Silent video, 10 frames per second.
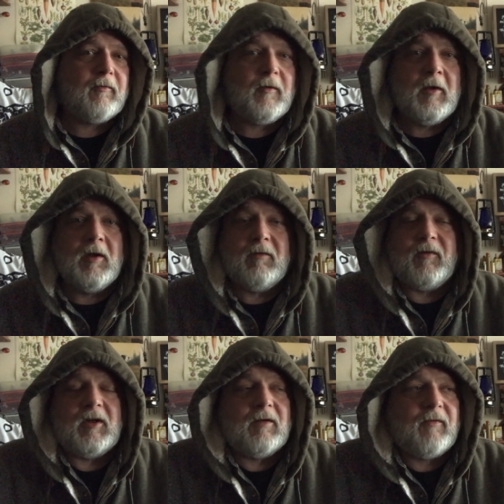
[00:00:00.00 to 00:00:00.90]
If if
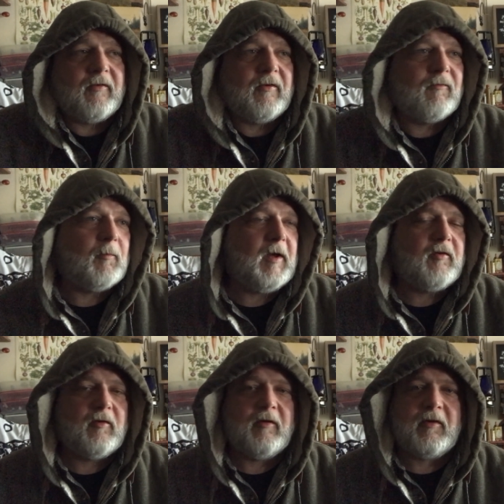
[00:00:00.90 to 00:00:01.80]
any of this
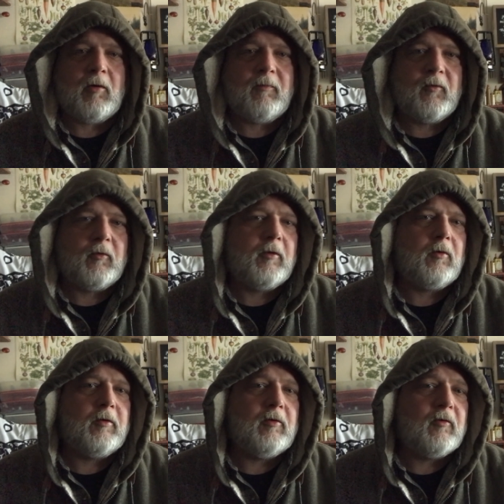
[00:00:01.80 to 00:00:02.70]
information is helpful
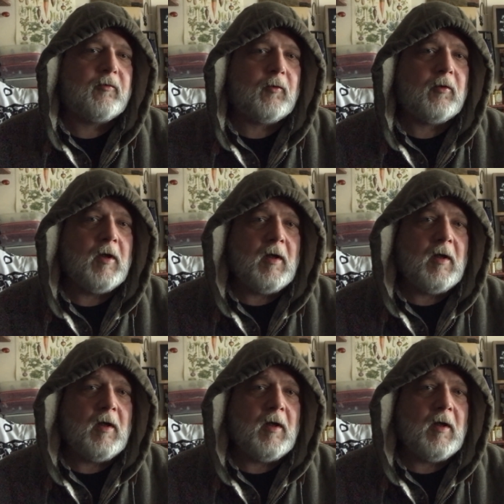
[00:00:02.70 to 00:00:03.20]
or useful,